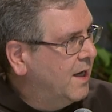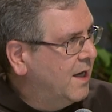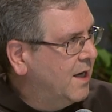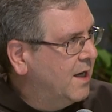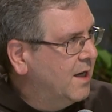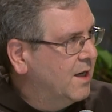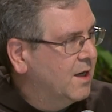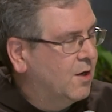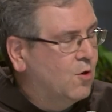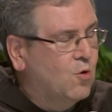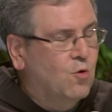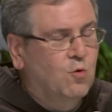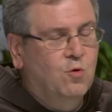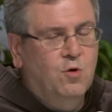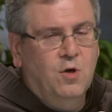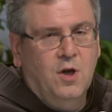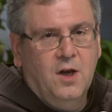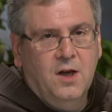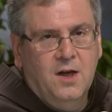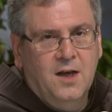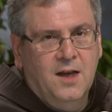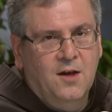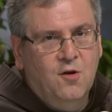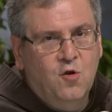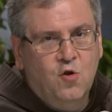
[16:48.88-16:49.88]
have been
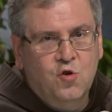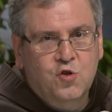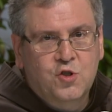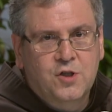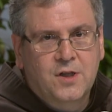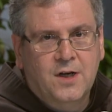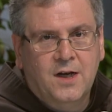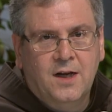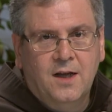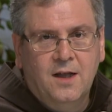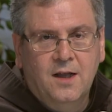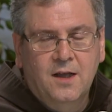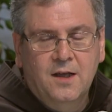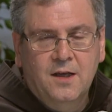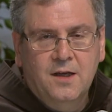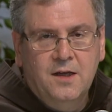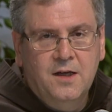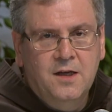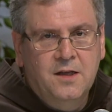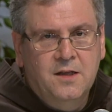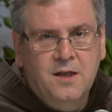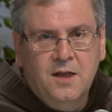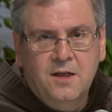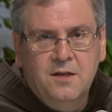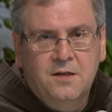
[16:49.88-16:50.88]
cleared over time,
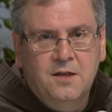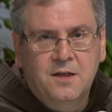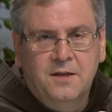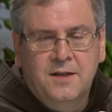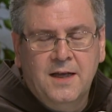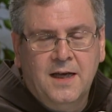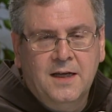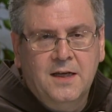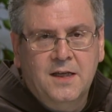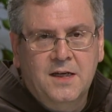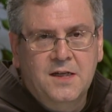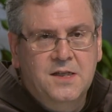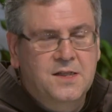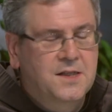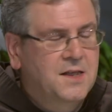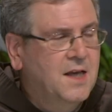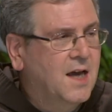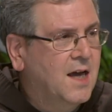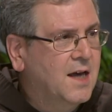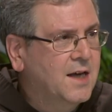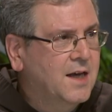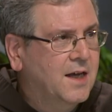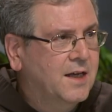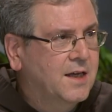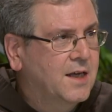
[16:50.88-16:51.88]
and our
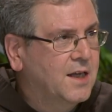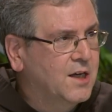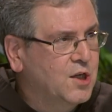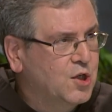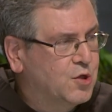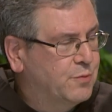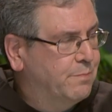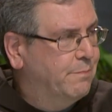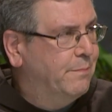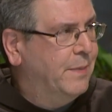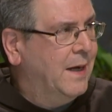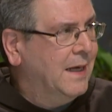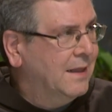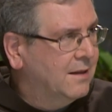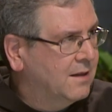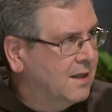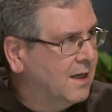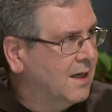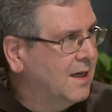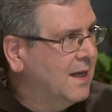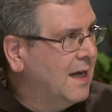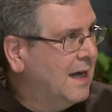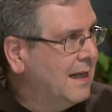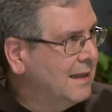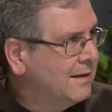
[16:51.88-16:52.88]
Christian
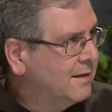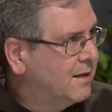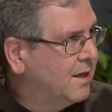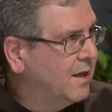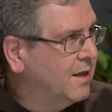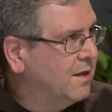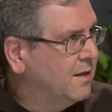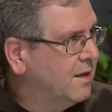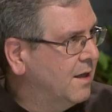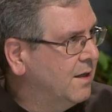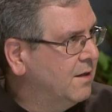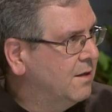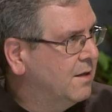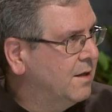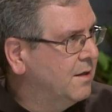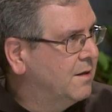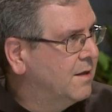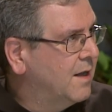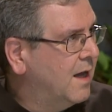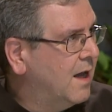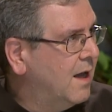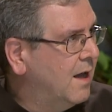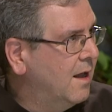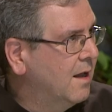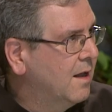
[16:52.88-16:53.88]
identity has been
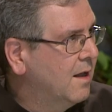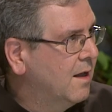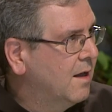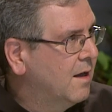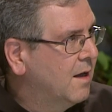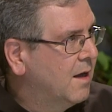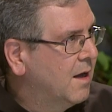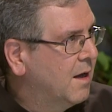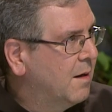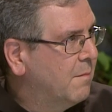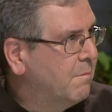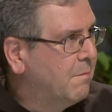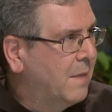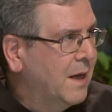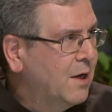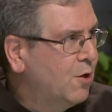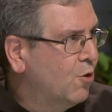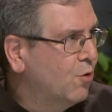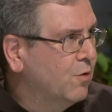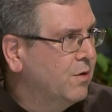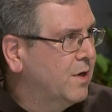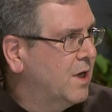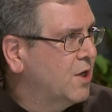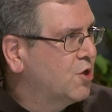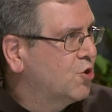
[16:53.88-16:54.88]
uh,
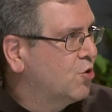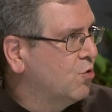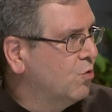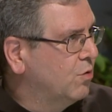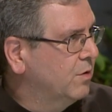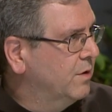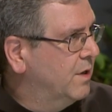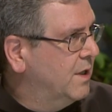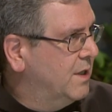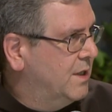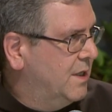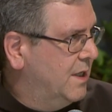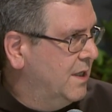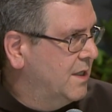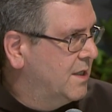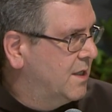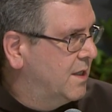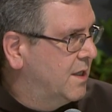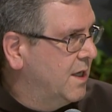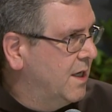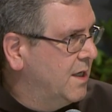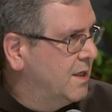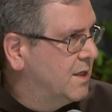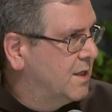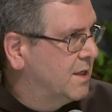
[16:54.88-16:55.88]
developed and
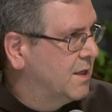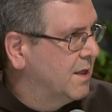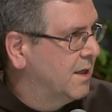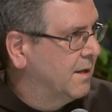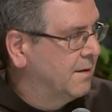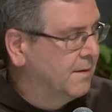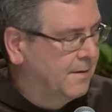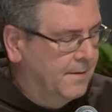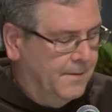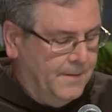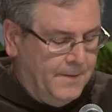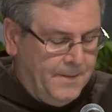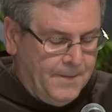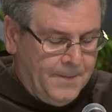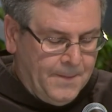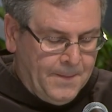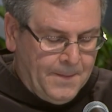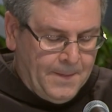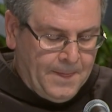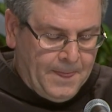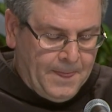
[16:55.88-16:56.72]
clarified.